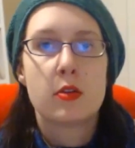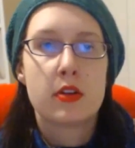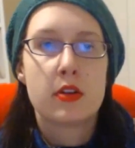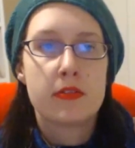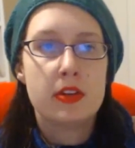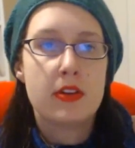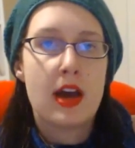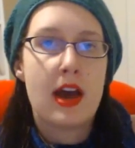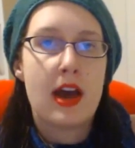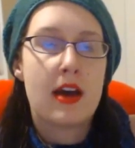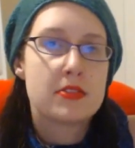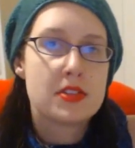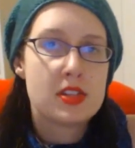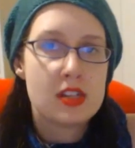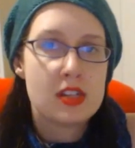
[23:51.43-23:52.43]
Or if you
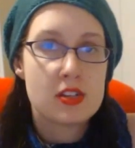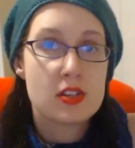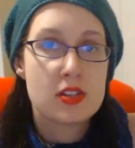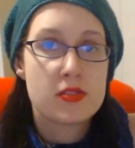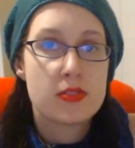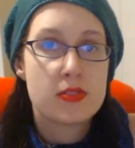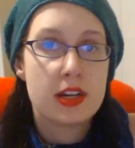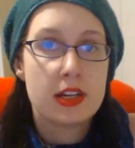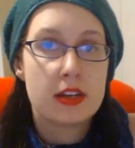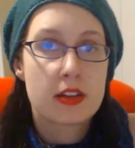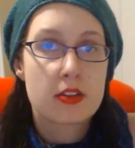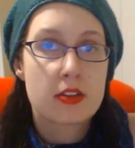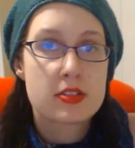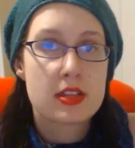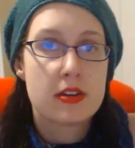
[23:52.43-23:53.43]
have suggestions for any
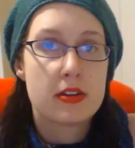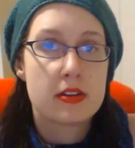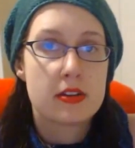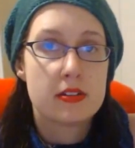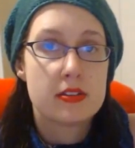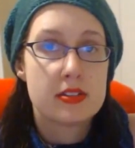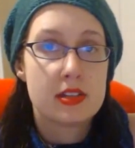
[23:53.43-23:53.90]
others that are